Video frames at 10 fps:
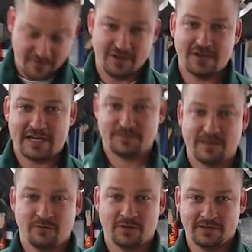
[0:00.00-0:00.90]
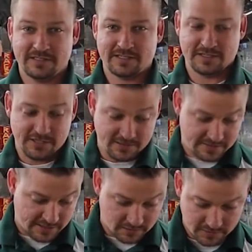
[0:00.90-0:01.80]
figured you guys might want to at least get a chance
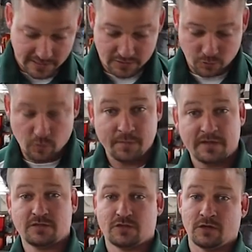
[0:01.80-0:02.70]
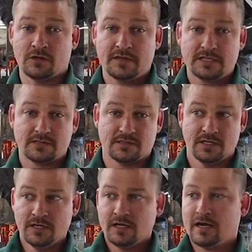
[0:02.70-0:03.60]
to take a look at it. So we'll be installing this
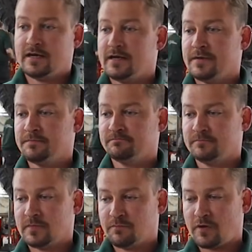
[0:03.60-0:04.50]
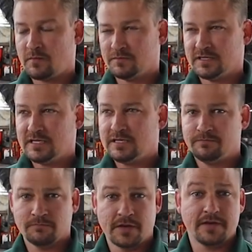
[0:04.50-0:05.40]
probably
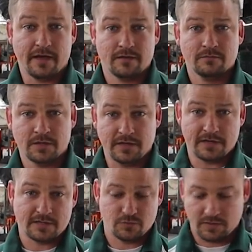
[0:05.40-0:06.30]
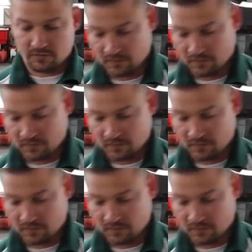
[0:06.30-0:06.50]
Monday next week.